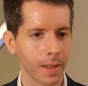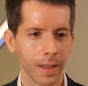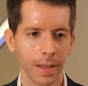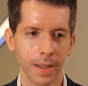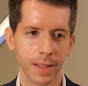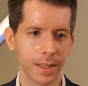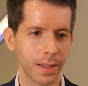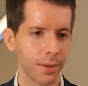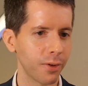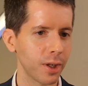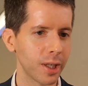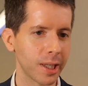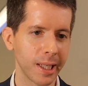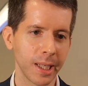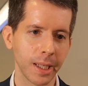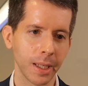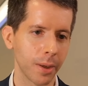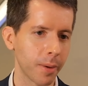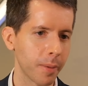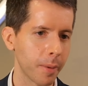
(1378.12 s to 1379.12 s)
It's
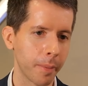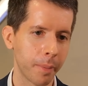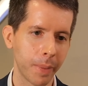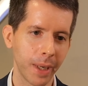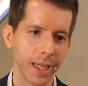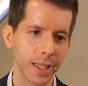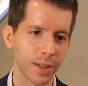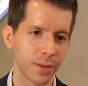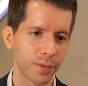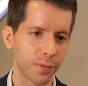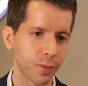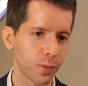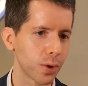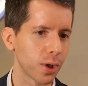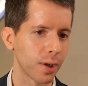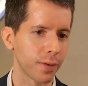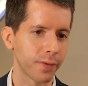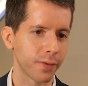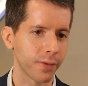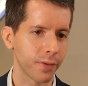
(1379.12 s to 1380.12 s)
definitely a place full
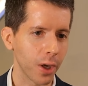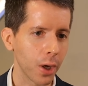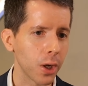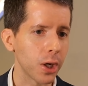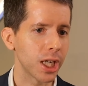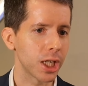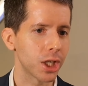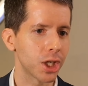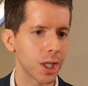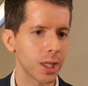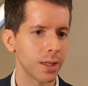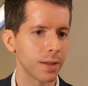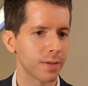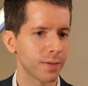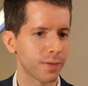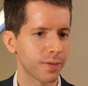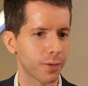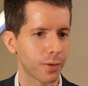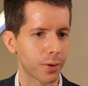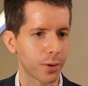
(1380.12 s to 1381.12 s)
of energy
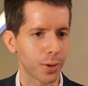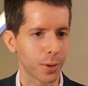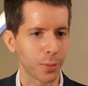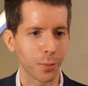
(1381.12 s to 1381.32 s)
for